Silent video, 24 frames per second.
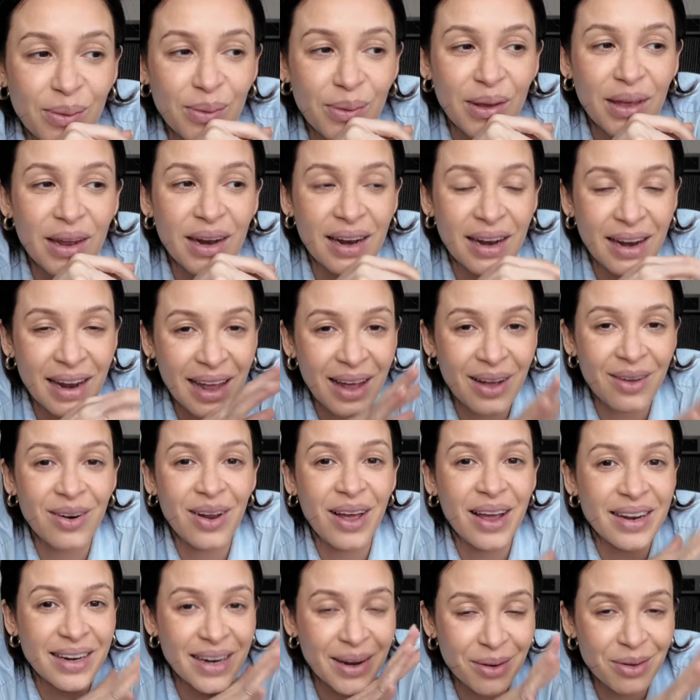We're gonna now,
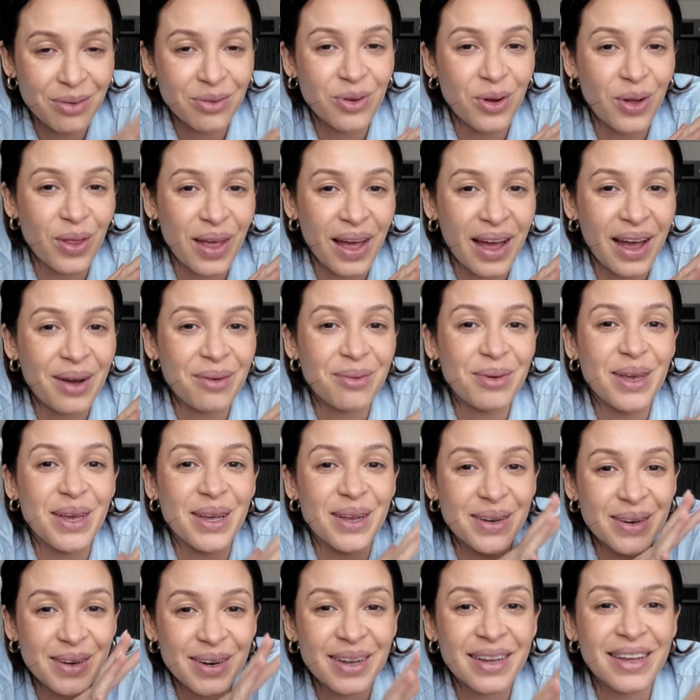like now we've got that, we
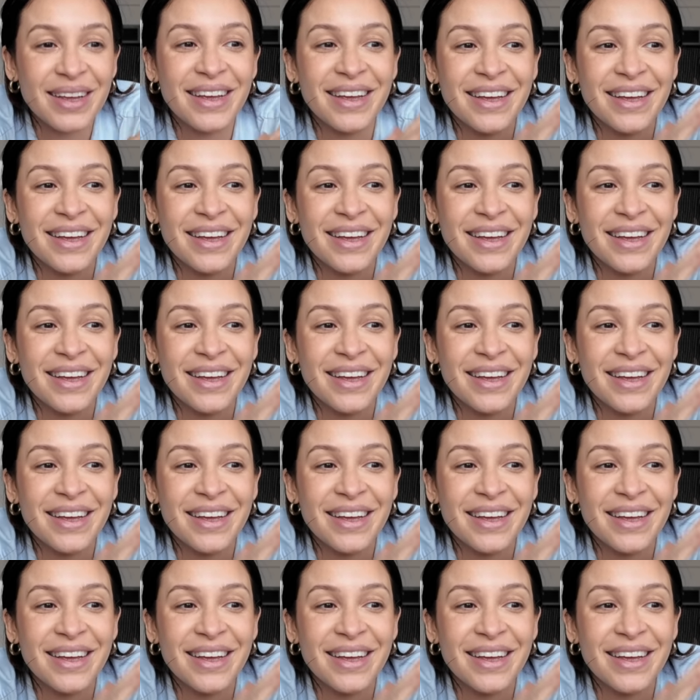can